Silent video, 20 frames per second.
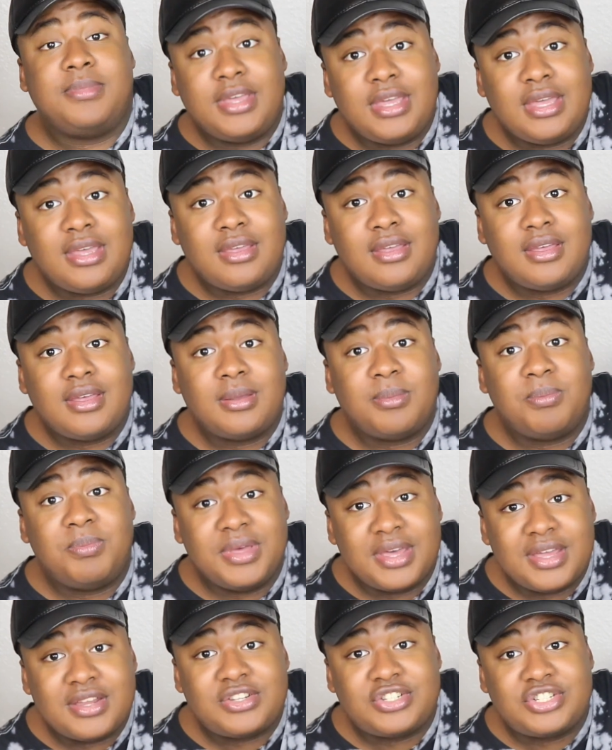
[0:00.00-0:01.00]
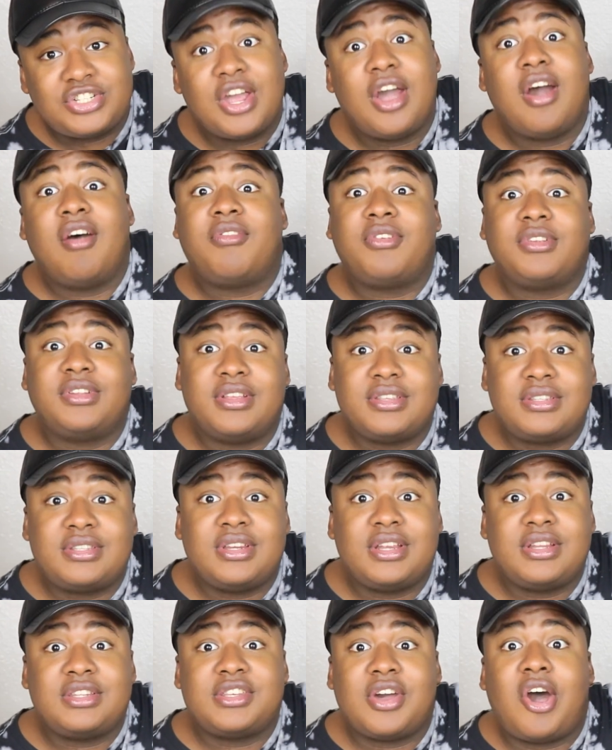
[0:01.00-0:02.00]
me, bitch, for
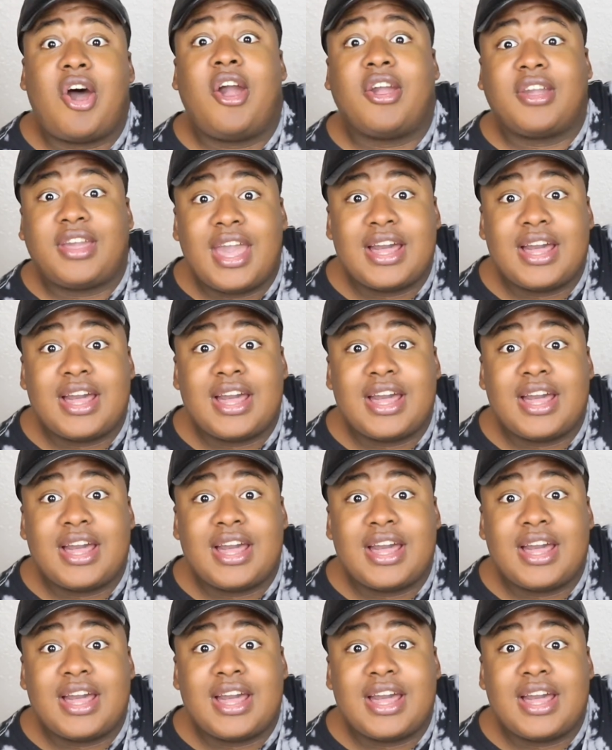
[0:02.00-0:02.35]
listening to R.